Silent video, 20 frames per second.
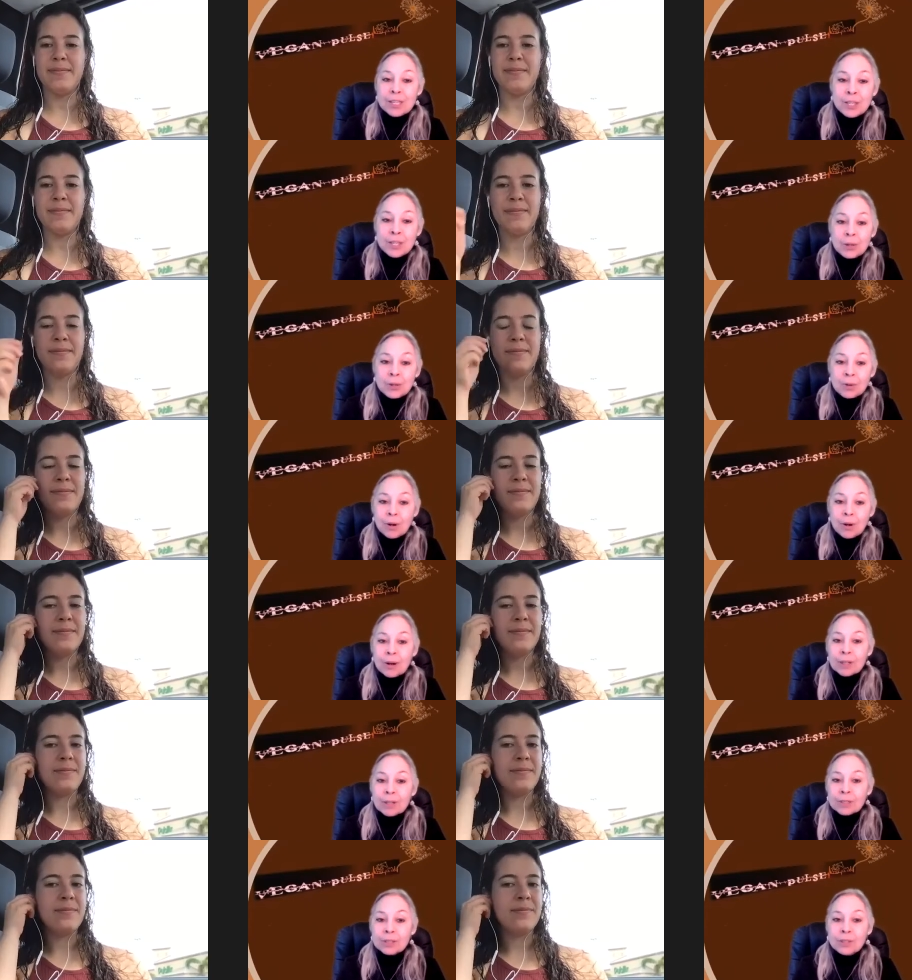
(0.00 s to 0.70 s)
Speaker 1: you
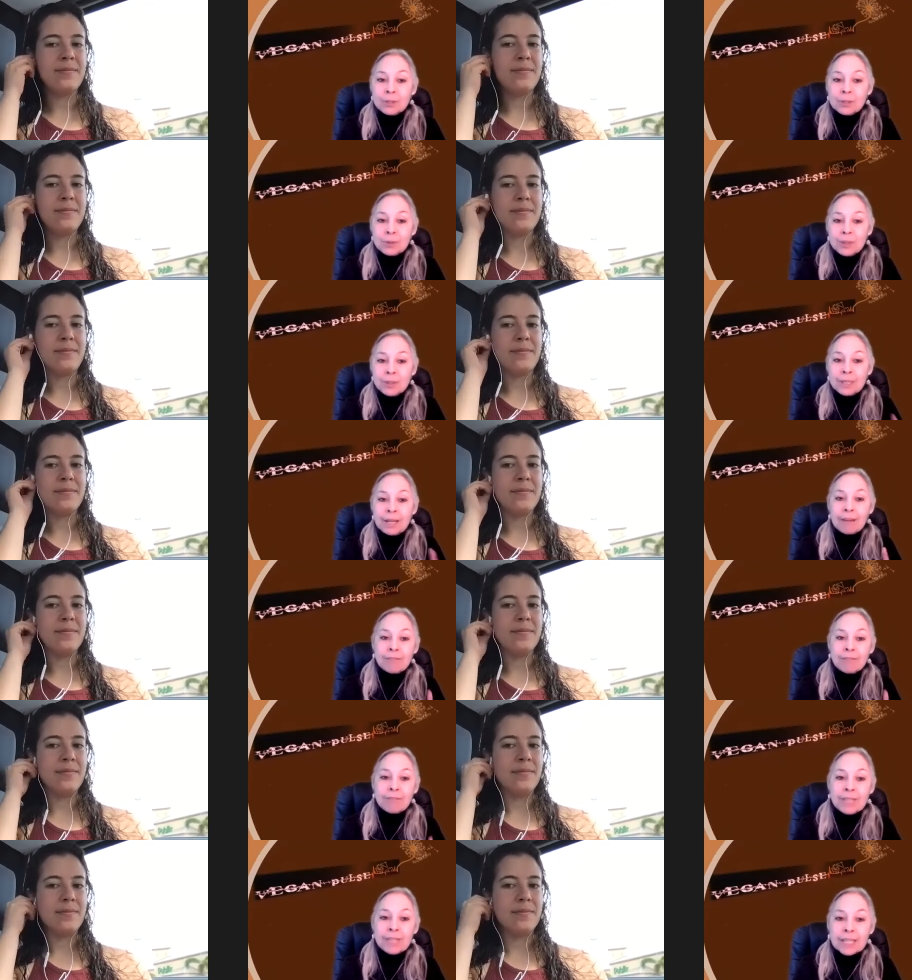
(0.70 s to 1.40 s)
are doing
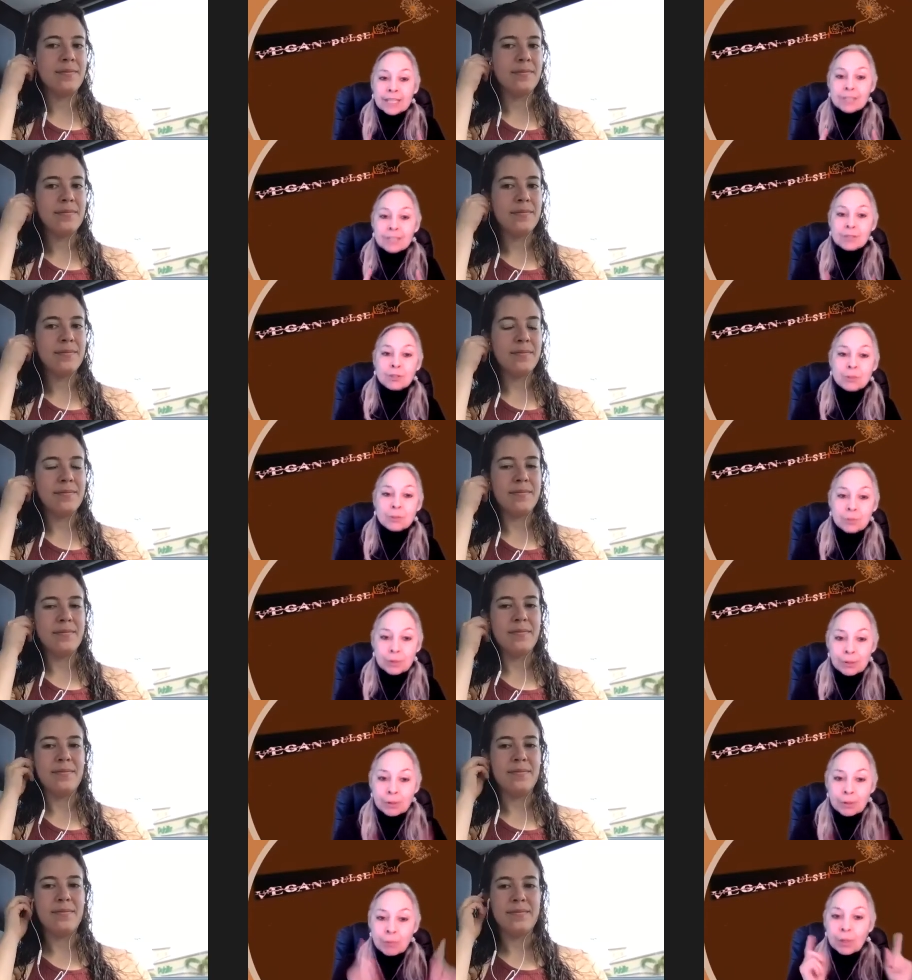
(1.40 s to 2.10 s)
a vegan
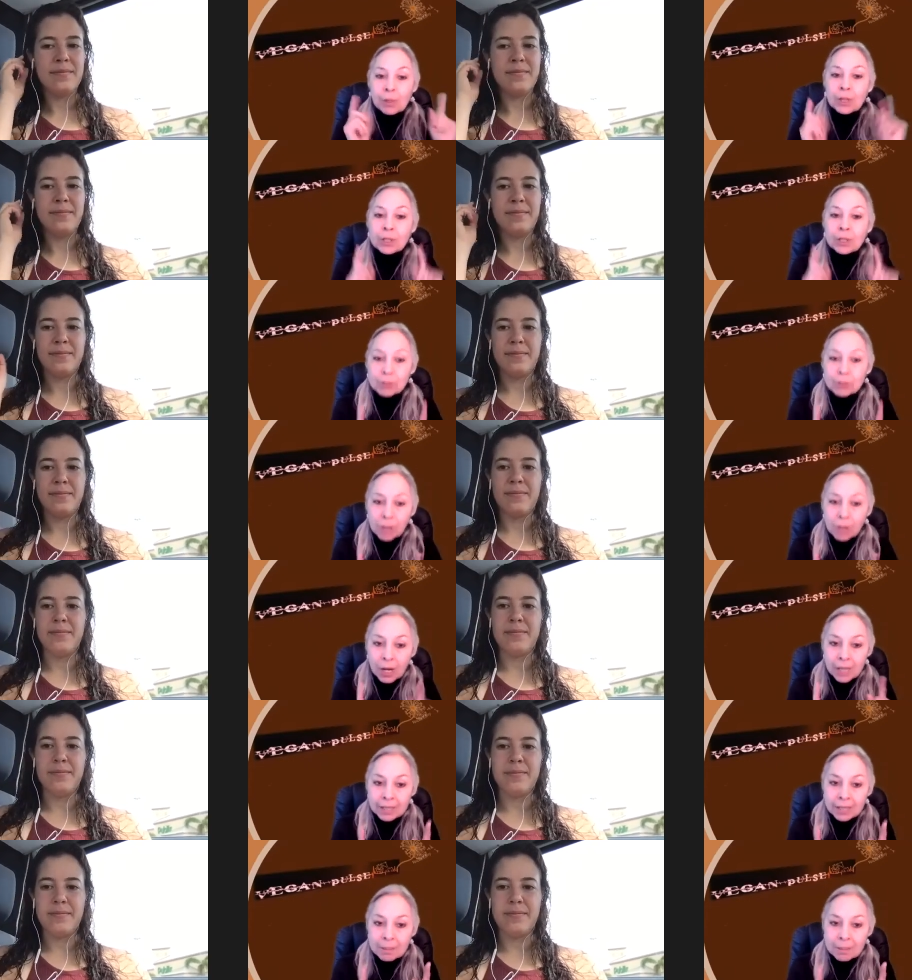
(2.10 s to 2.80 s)
tour, and we're going to
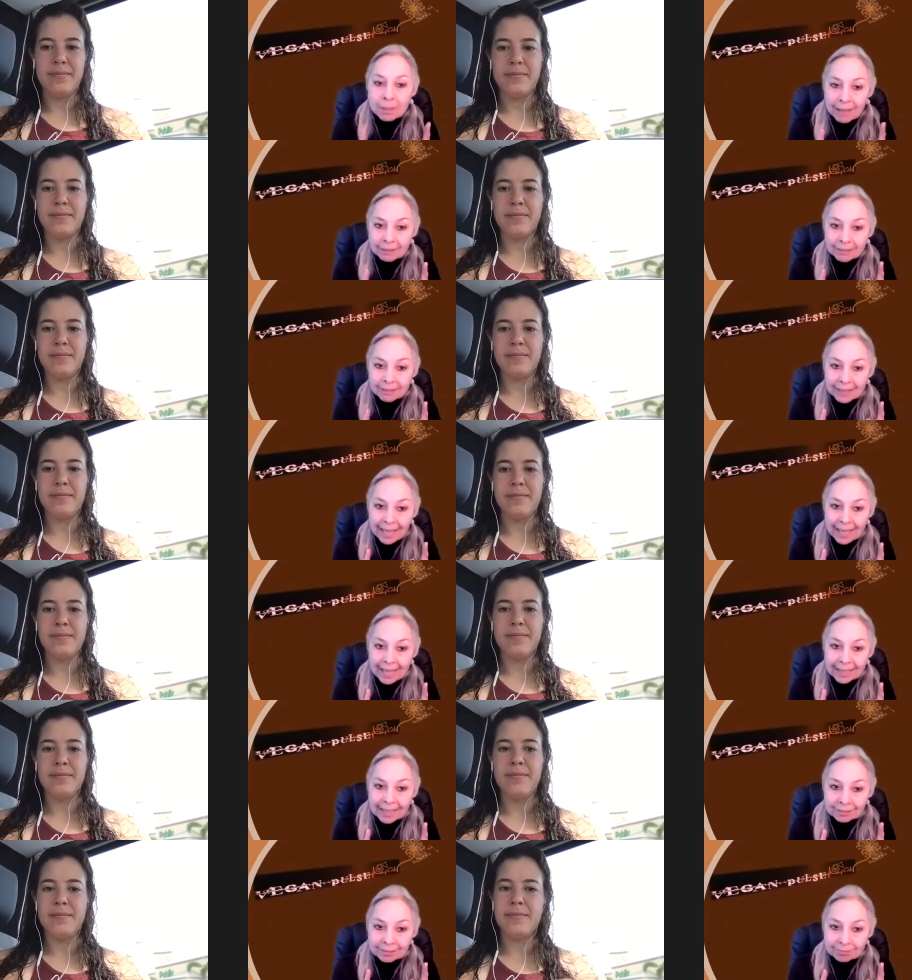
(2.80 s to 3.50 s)
talk about
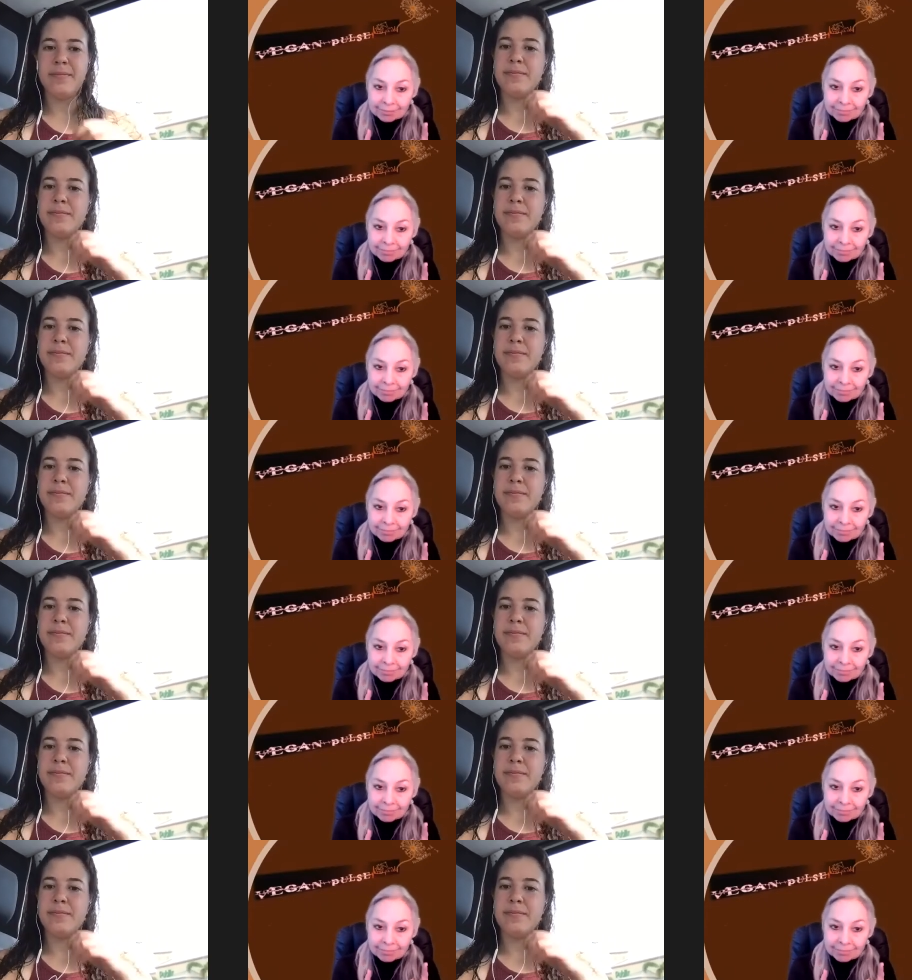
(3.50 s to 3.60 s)
that.